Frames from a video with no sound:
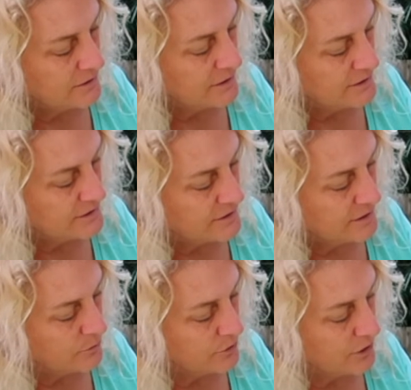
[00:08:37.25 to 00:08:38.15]
and it said
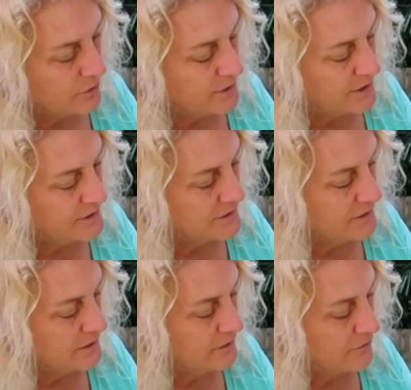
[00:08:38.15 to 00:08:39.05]
it will go
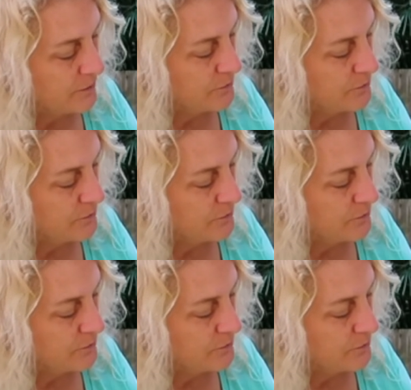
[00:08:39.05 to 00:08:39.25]
easily if I'm